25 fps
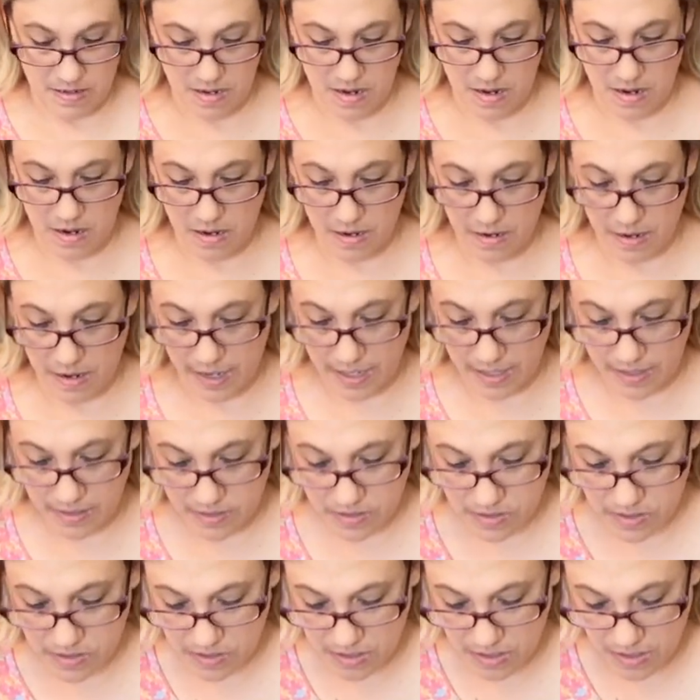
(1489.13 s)
All right,
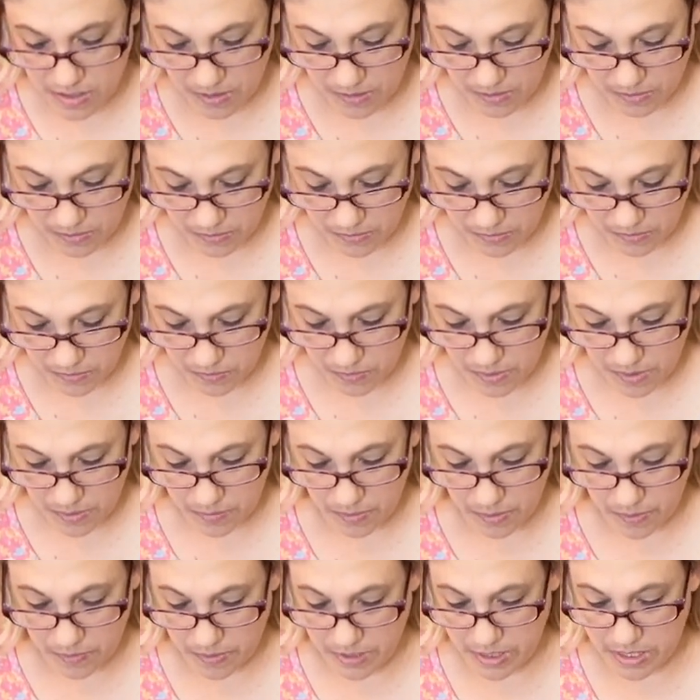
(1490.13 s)
so what
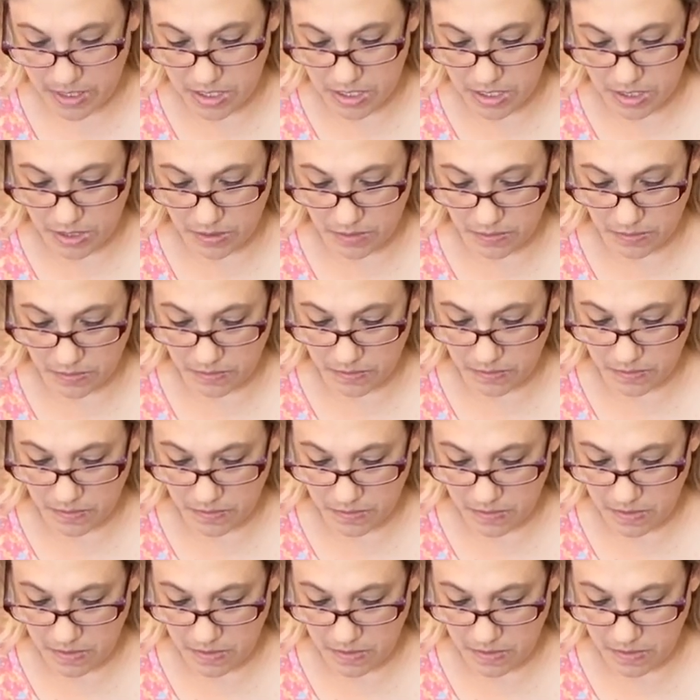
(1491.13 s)
we wanna do